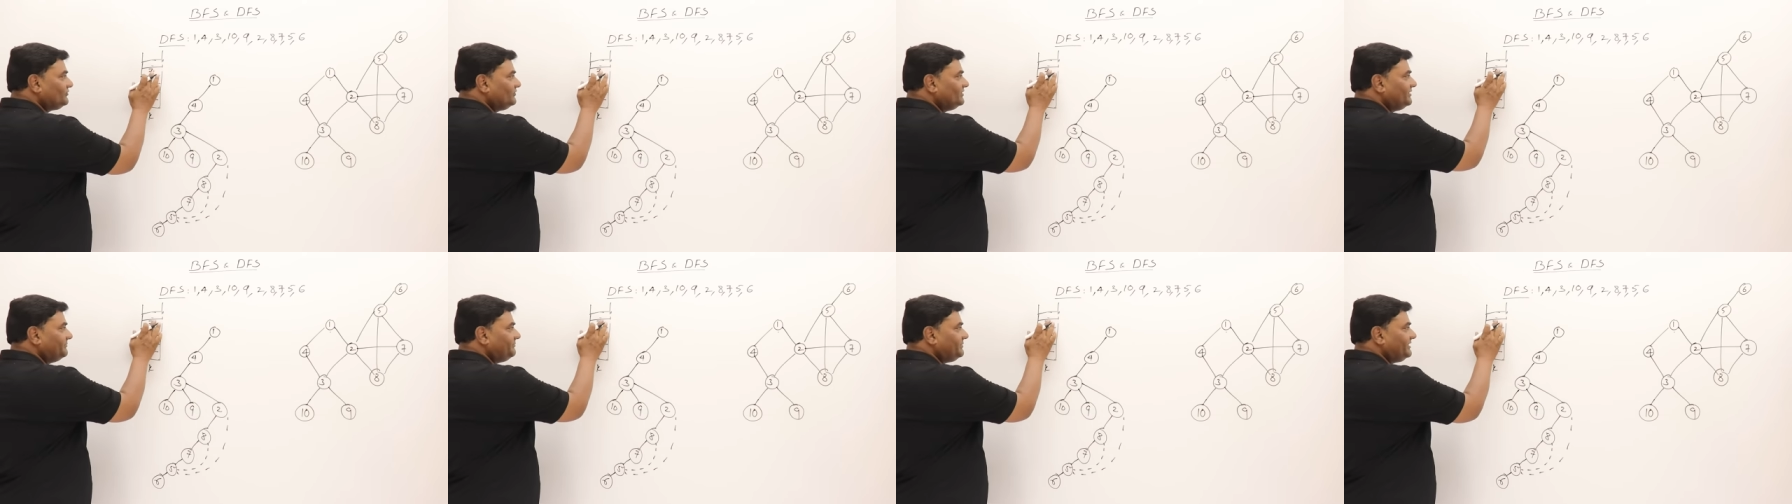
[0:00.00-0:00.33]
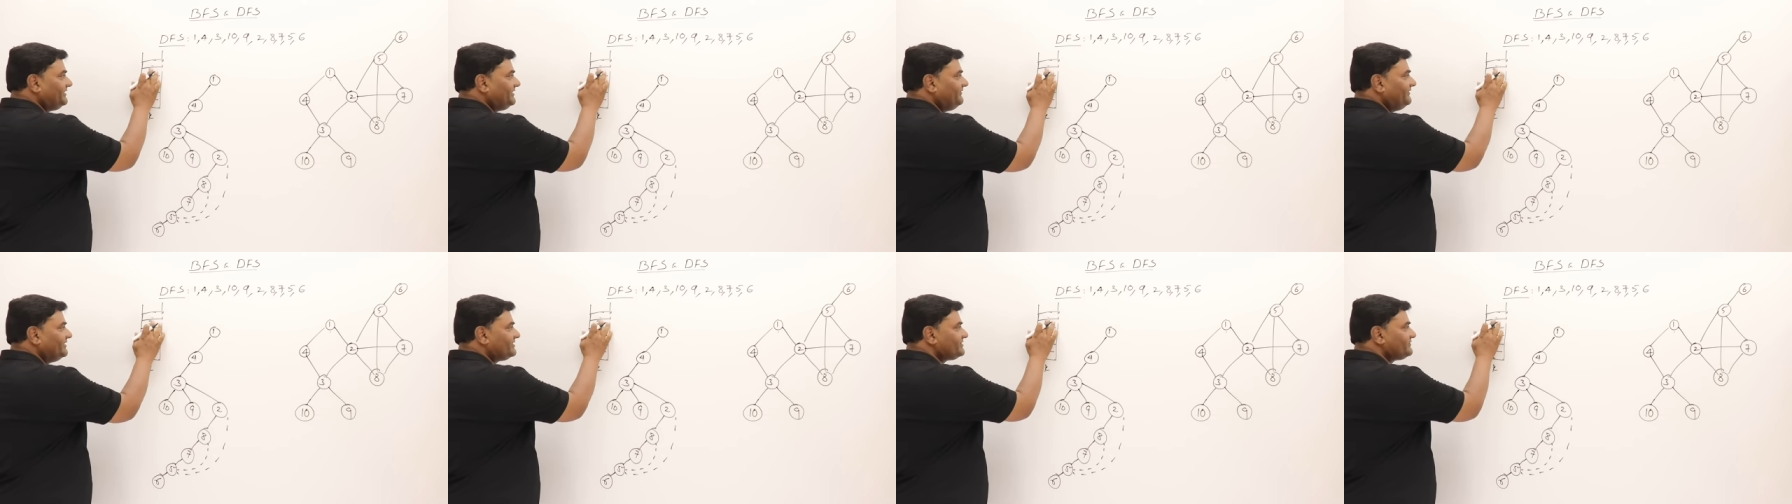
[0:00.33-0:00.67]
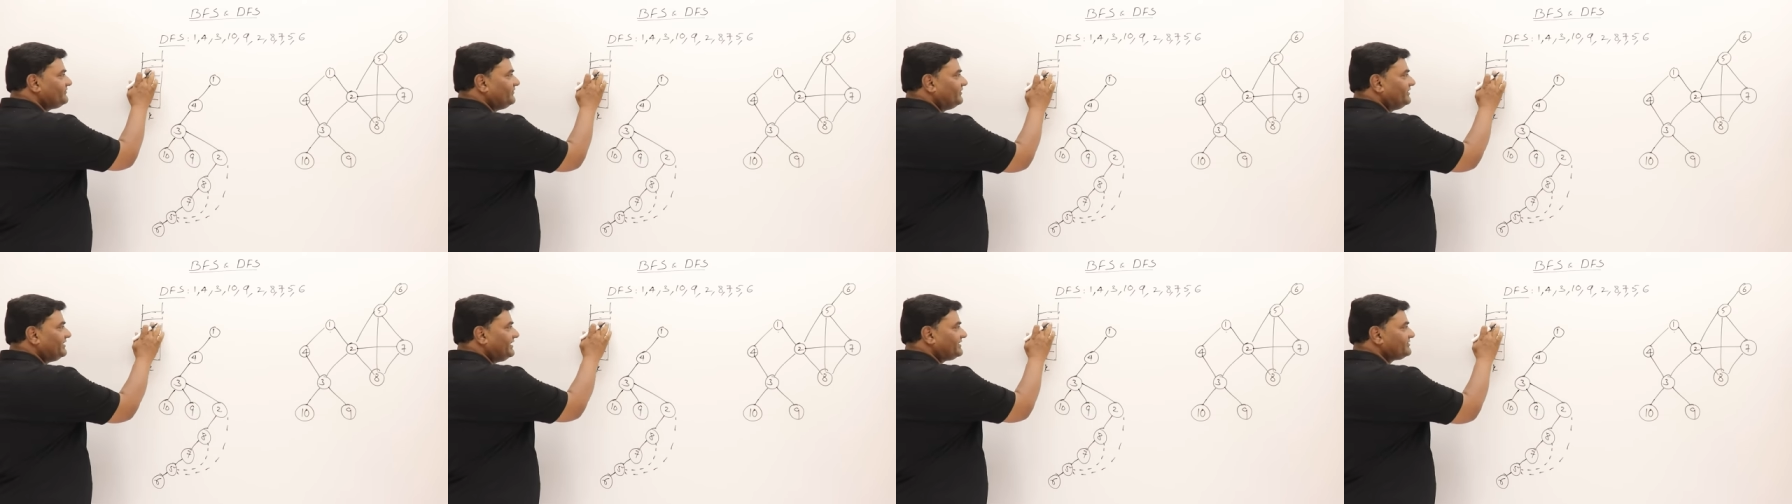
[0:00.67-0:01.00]
to the previous
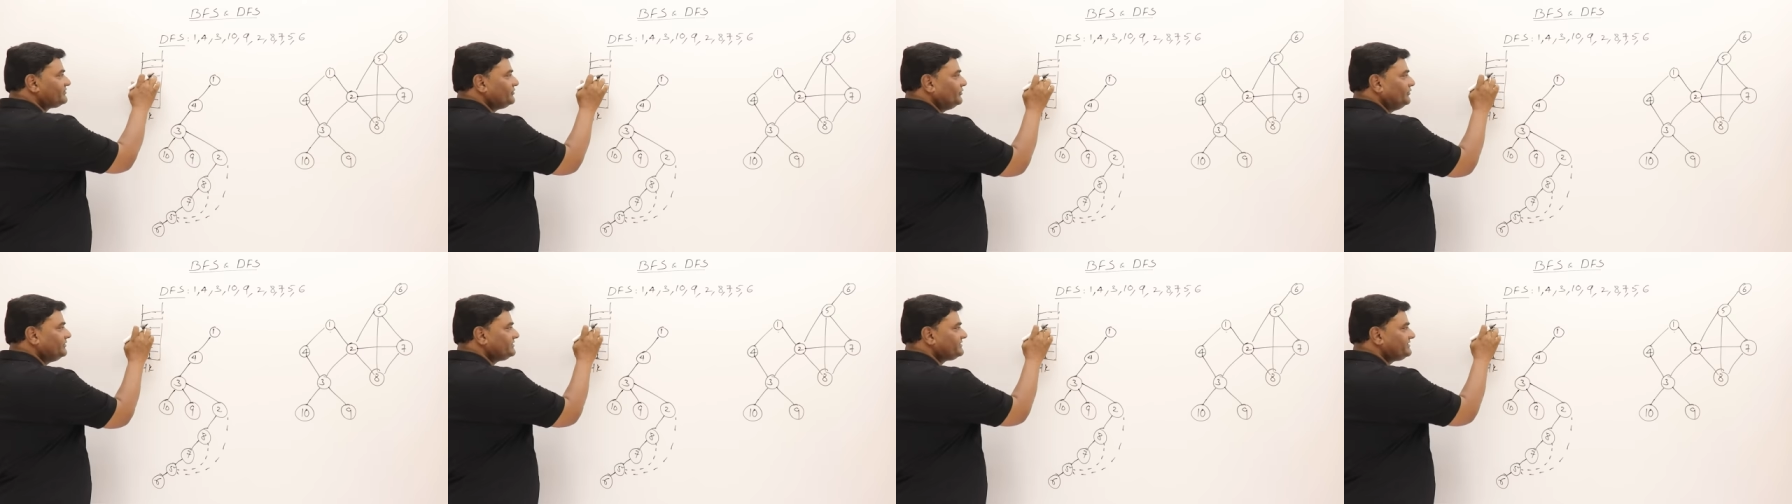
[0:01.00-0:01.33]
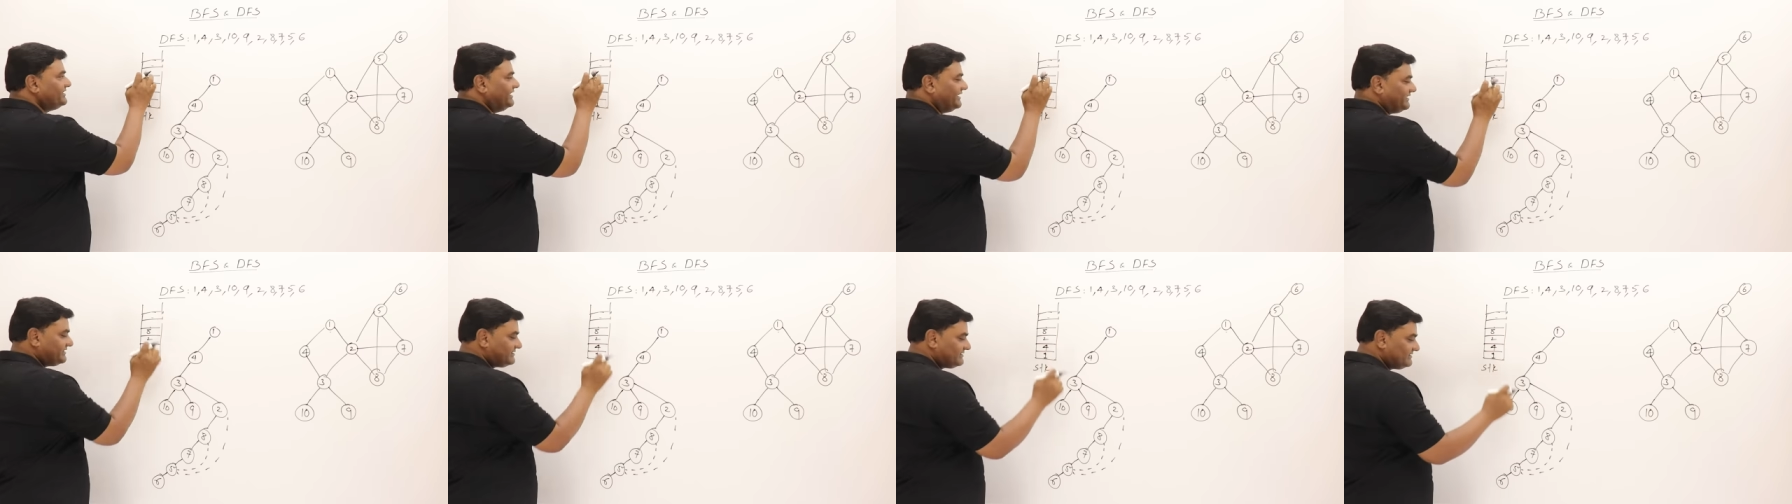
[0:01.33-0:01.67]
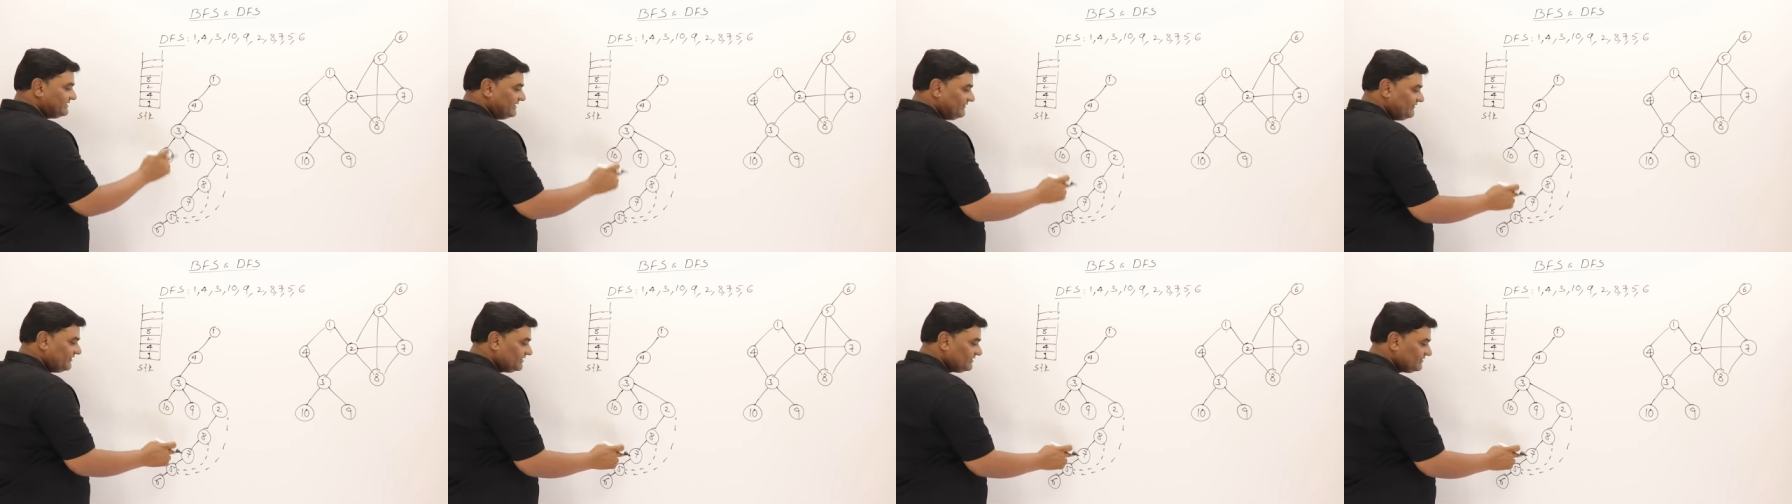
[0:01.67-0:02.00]
vertex. Who is that?
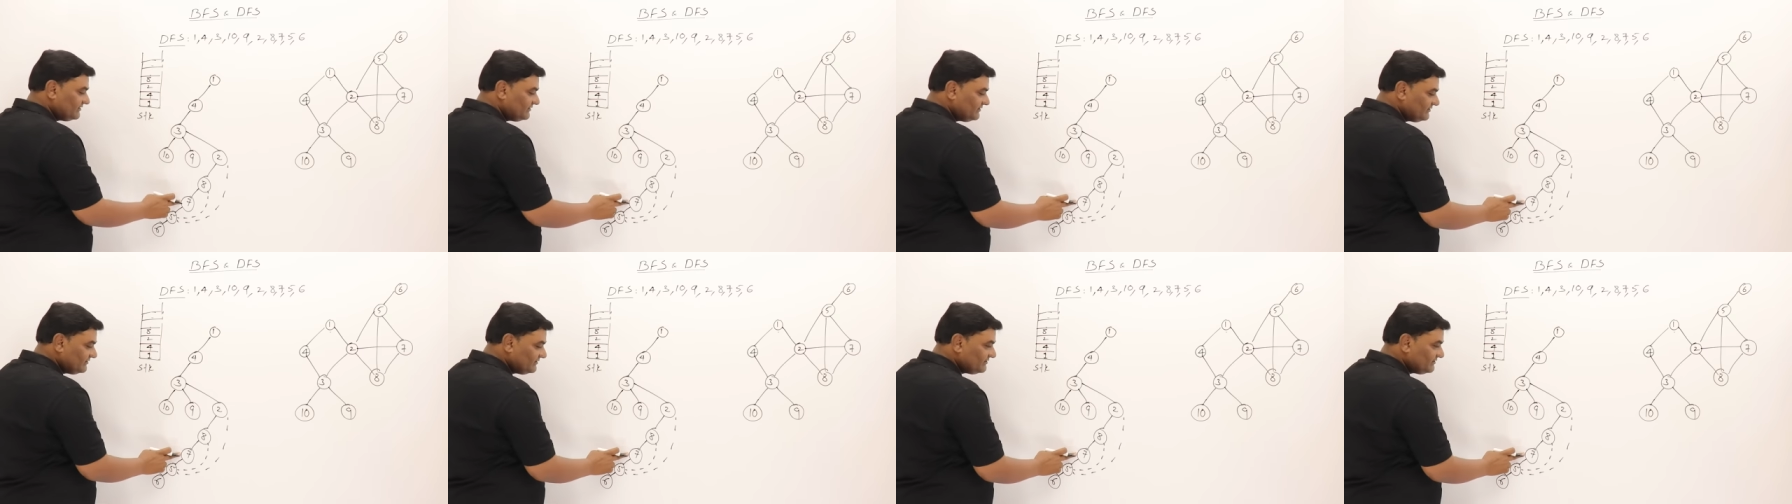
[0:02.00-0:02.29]
7.